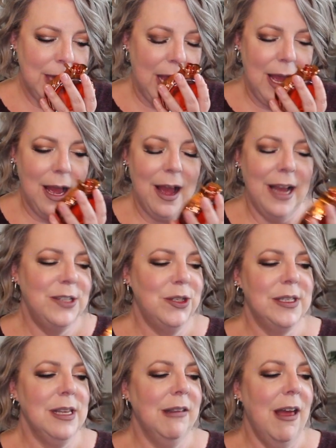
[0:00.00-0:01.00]
Uh, I
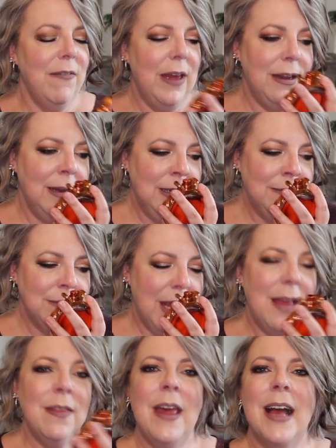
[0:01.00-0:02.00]
just love it.
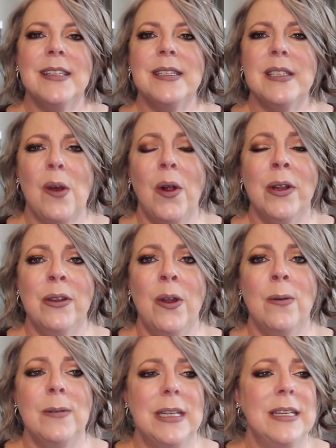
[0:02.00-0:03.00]
And that salt
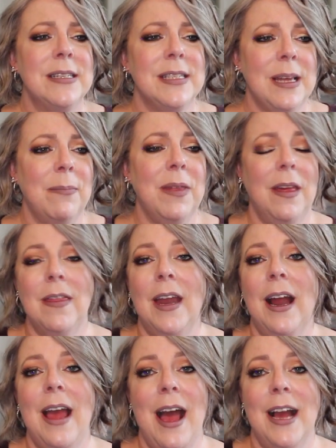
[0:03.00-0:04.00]
note is something that
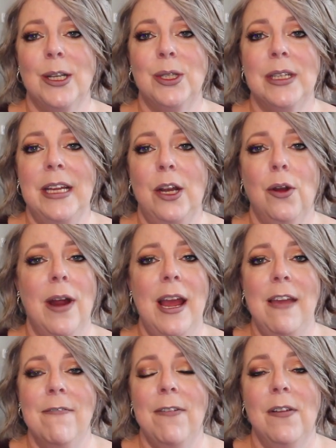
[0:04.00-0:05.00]
I actually
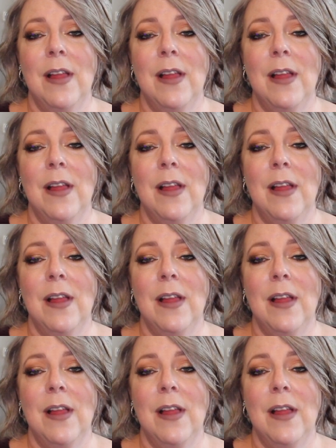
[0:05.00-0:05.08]
crave,